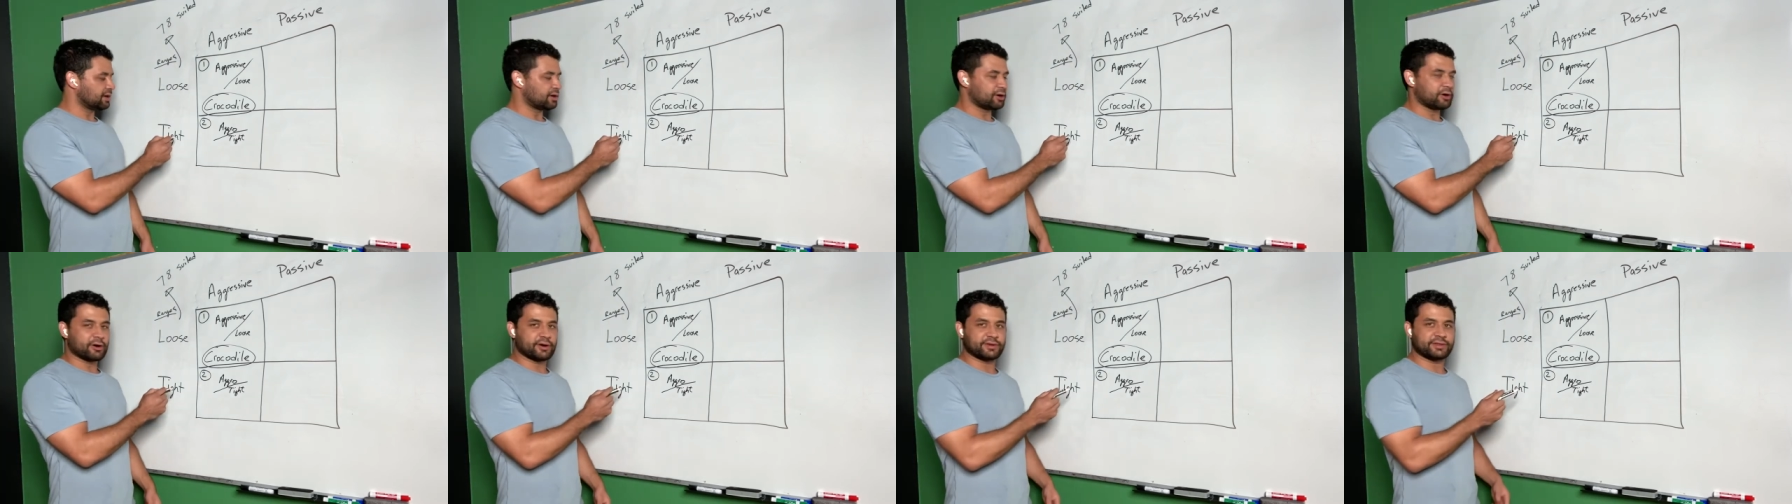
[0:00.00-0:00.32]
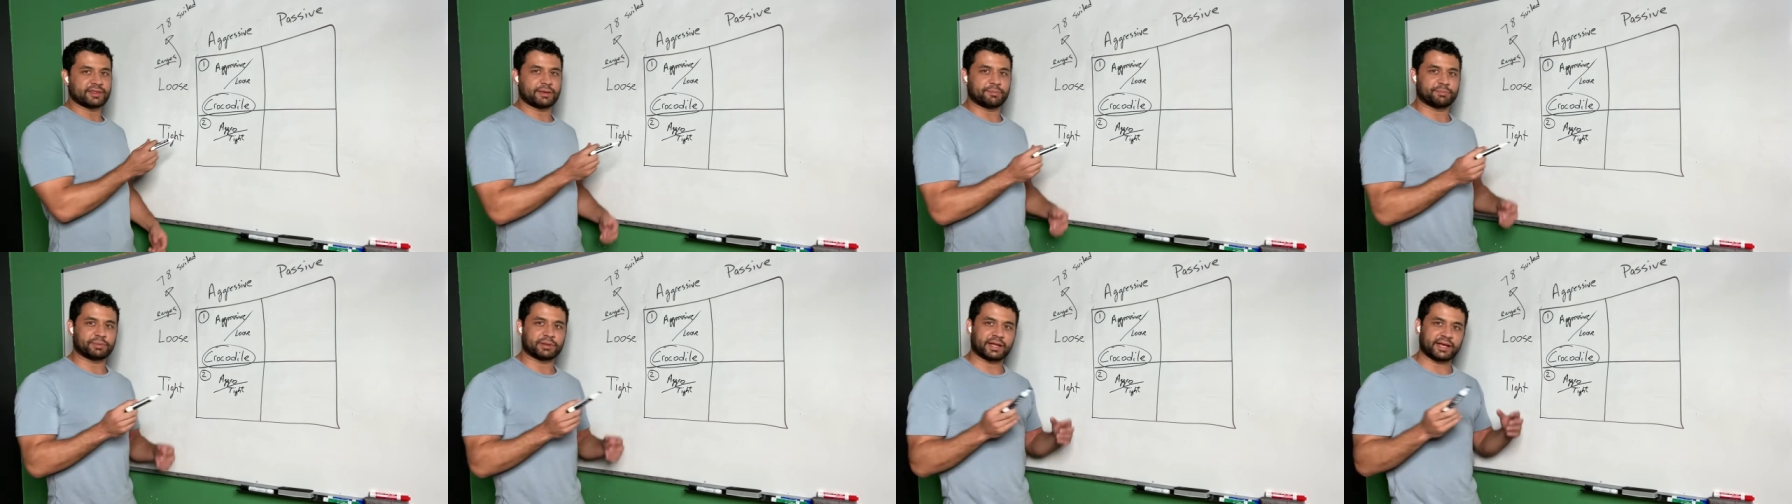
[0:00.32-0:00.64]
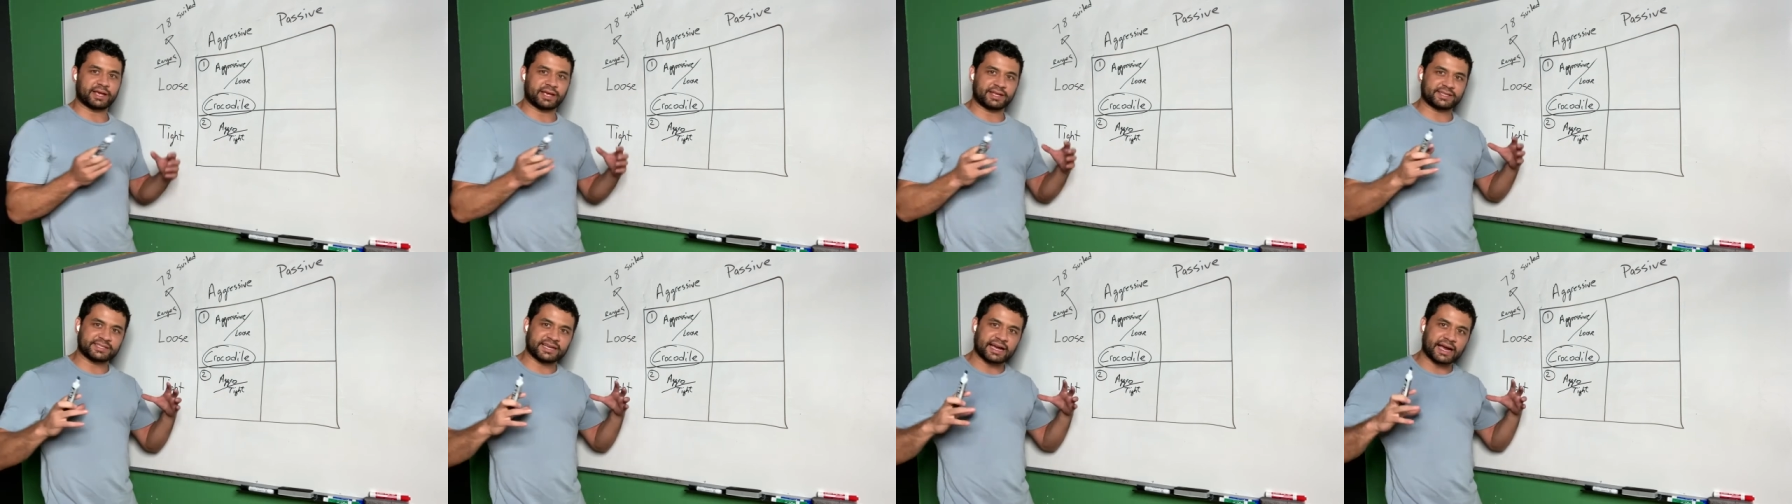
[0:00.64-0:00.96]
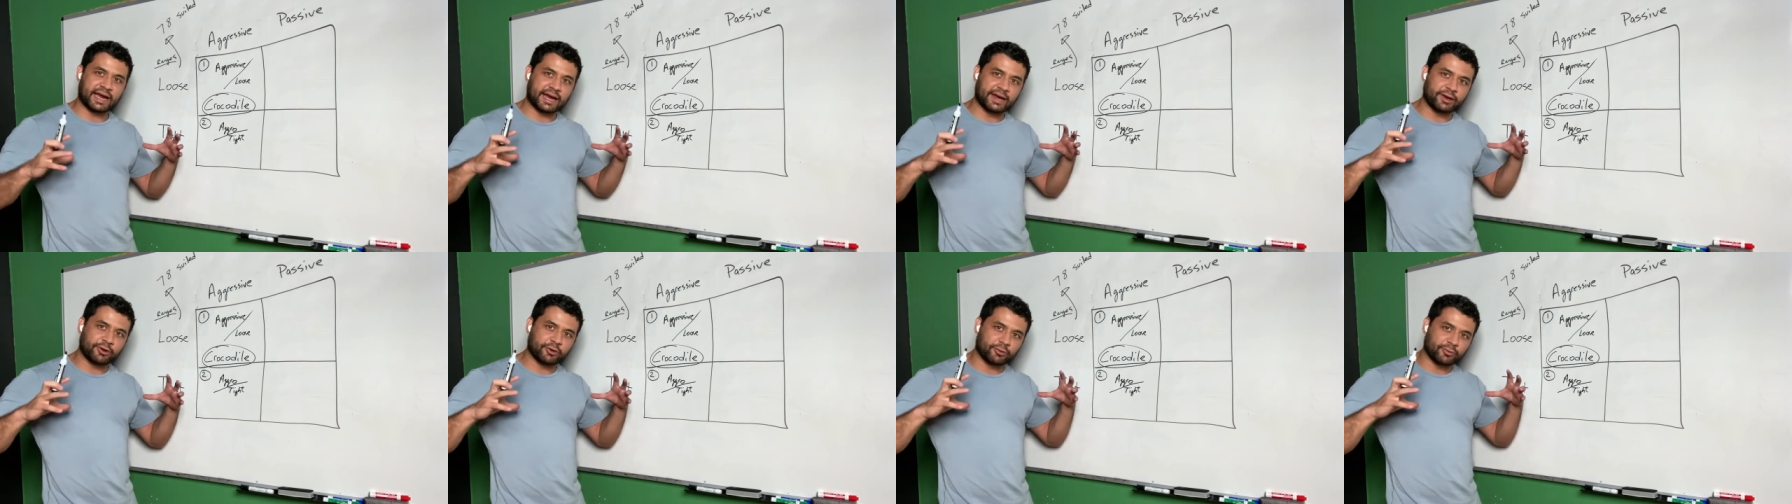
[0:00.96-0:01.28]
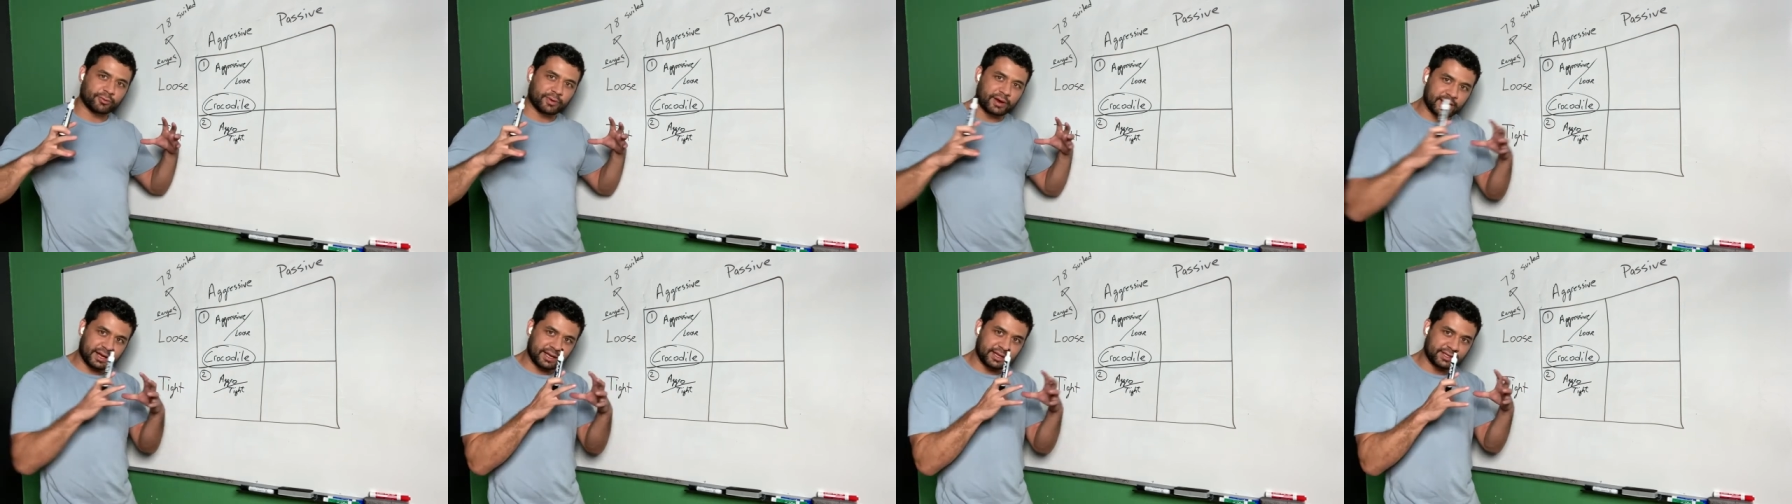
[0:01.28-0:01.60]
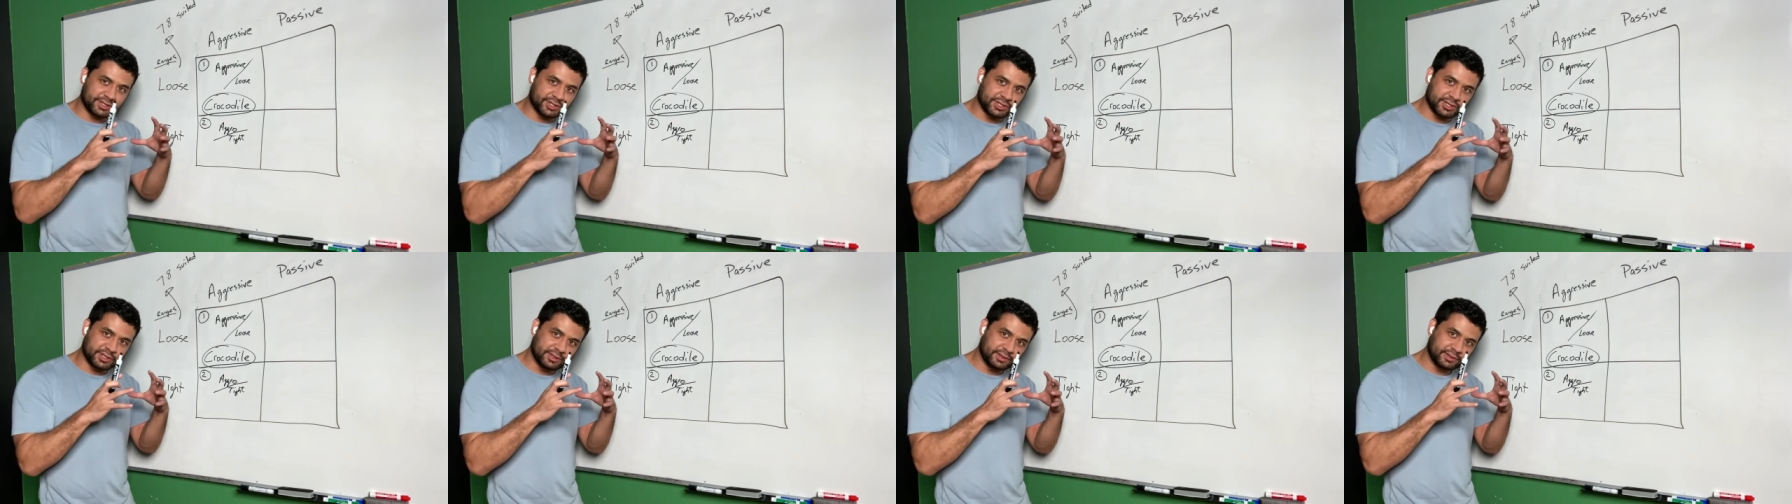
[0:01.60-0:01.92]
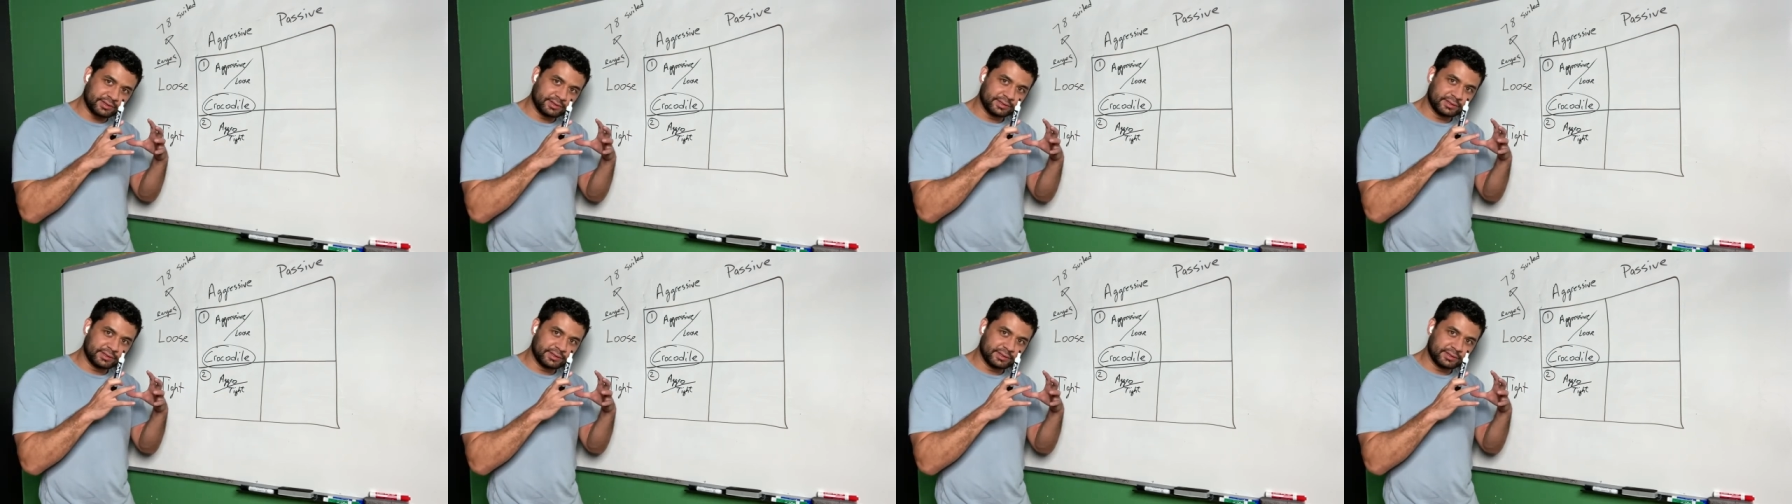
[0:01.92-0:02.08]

are they play a tighter range,